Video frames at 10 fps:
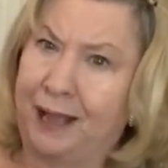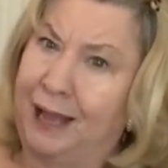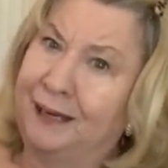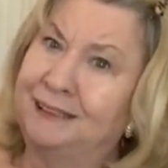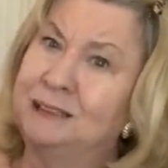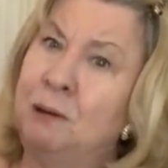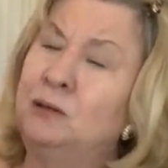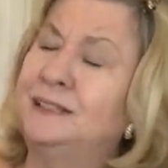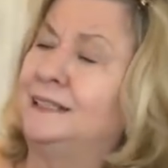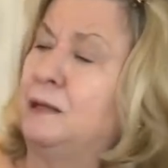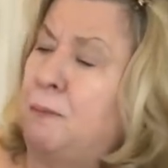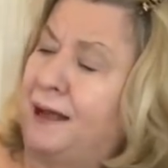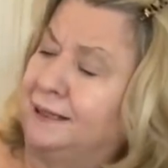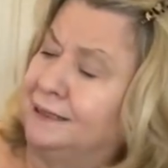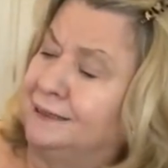and I suppose it
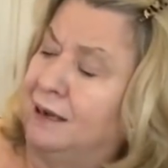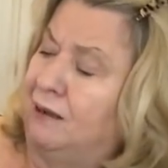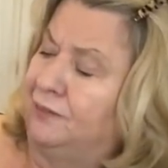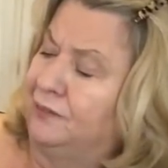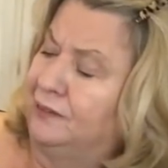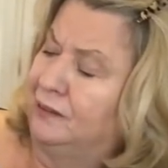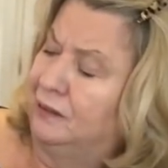depends on